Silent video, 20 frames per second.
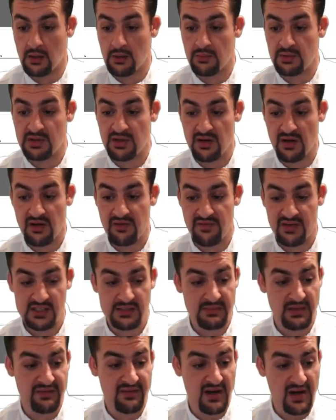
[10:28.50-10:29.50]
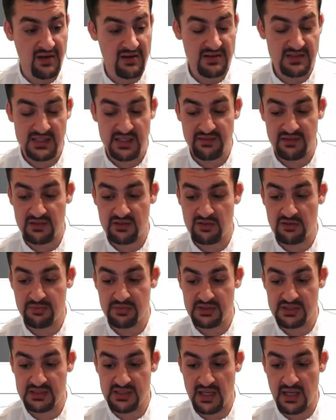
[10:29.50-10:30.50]
return on investment of
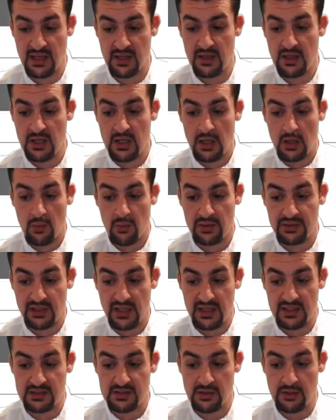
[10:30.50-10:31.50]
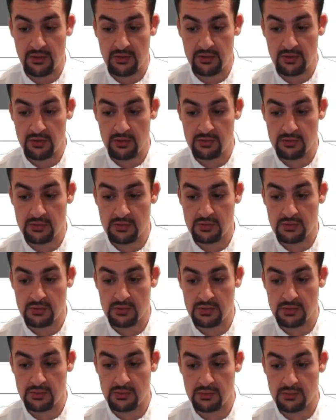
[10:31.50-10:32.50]
172%, with a
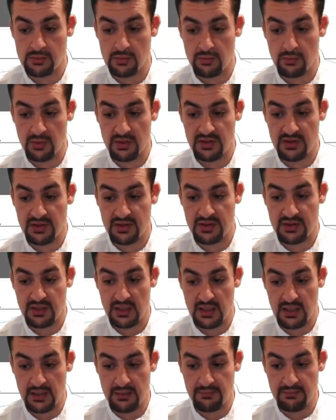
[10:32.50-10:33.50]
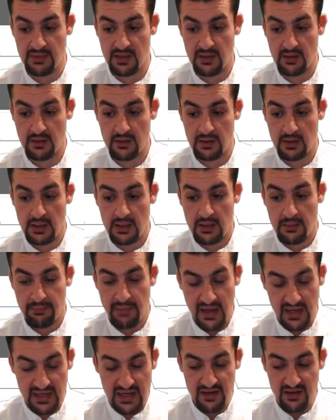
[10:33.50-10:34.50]
total with
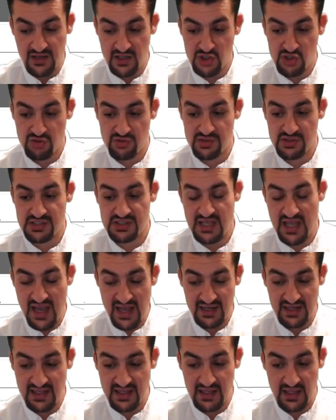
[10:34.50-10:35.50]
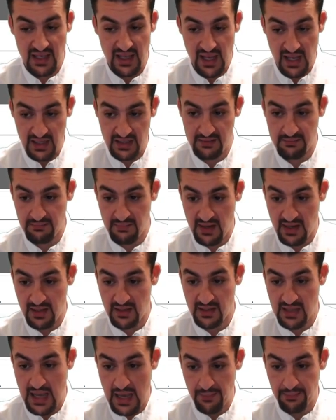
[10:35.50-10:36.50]
paid out interest and
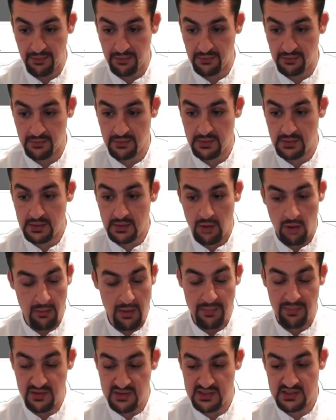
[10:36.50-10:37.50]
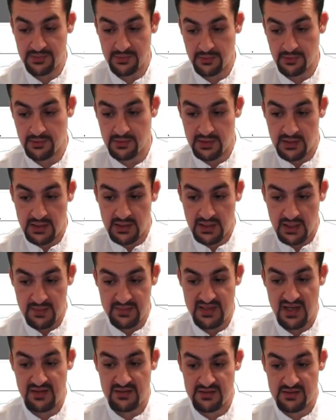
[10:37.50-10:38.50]
my capital or my principal
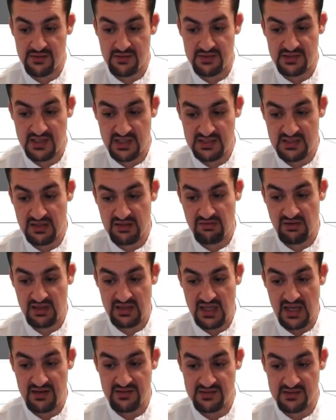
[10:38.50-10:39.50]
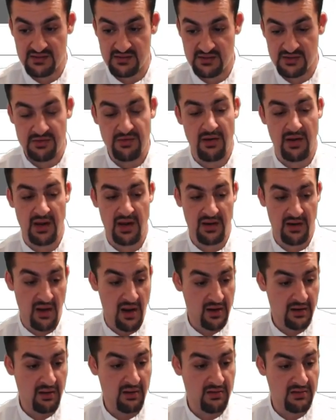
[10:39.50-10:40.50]
comes out to
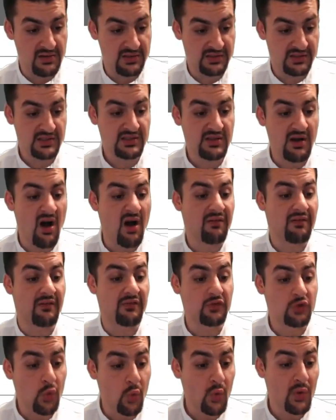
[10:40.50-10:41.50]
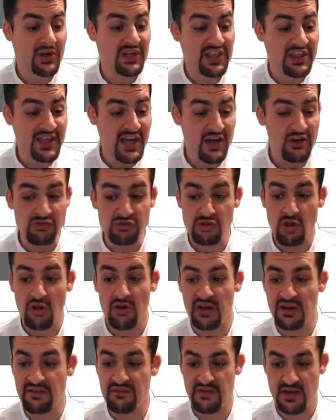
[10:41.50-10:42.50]
$63,289 just off of $20,000
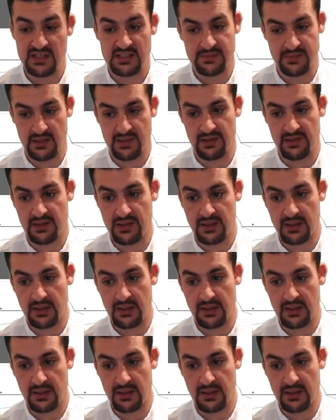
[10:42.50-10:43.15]
investment.